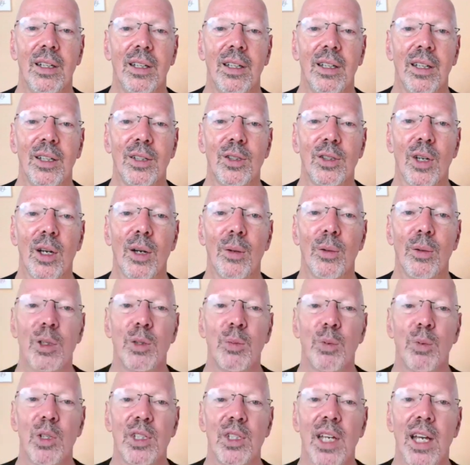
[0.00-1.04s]
It's always
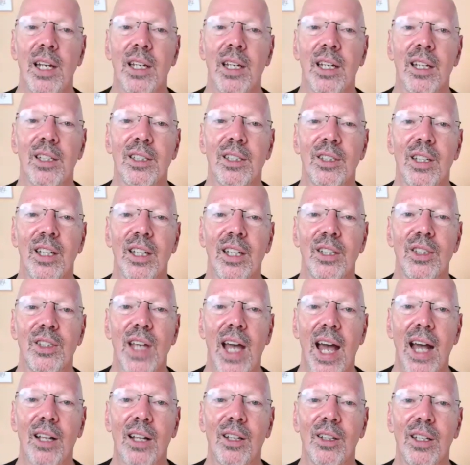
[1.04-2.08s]
presenting us
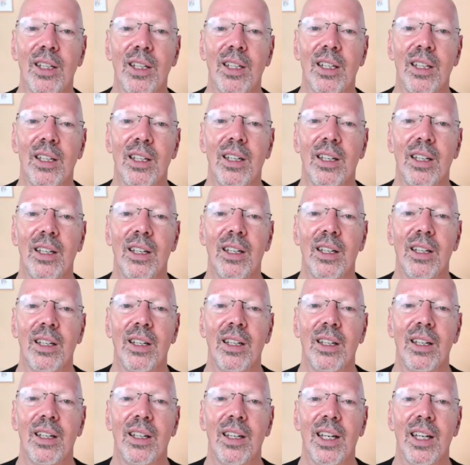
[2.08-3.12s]
exactly,
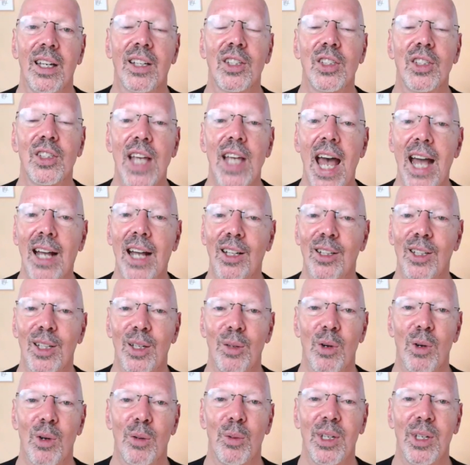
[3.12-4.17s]
exactly
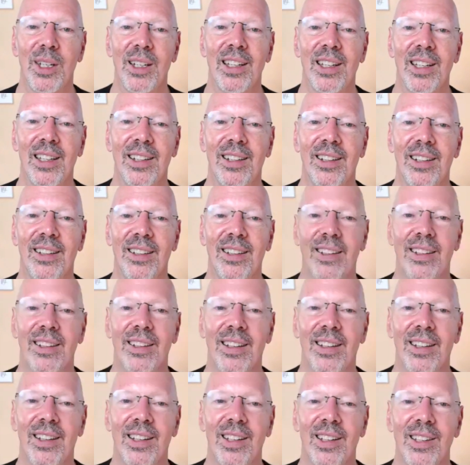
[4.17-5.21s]
what we need.
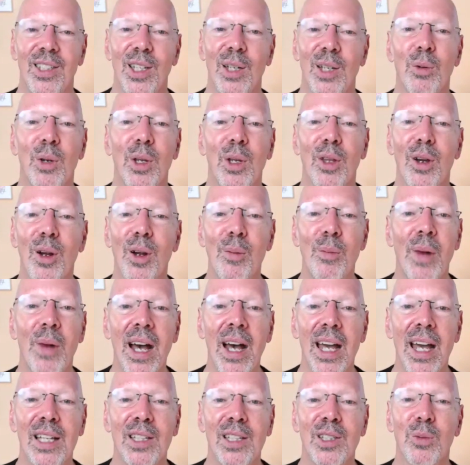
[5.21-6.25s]
See, with our
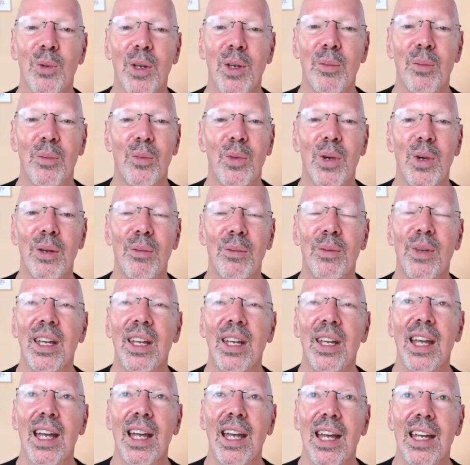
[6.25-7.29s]
minds, we we
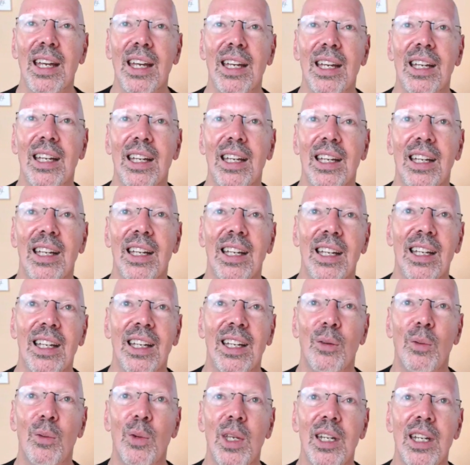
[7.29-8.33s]

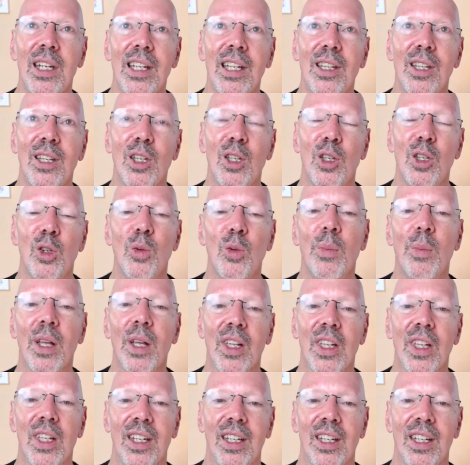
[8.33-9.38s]
we need the
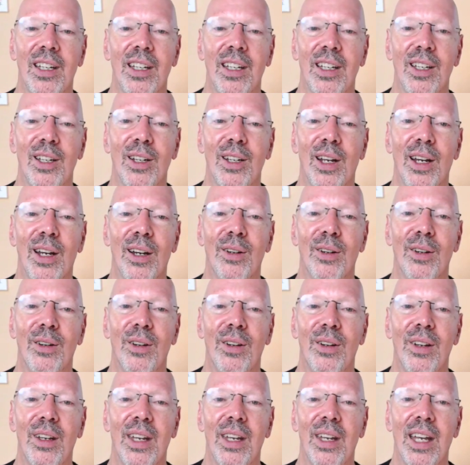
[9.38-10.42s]
humility, you know,
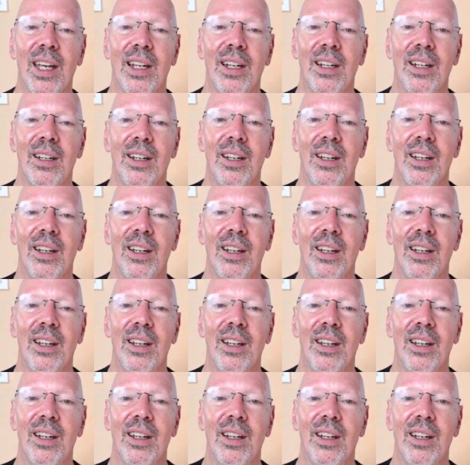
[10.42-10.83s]
and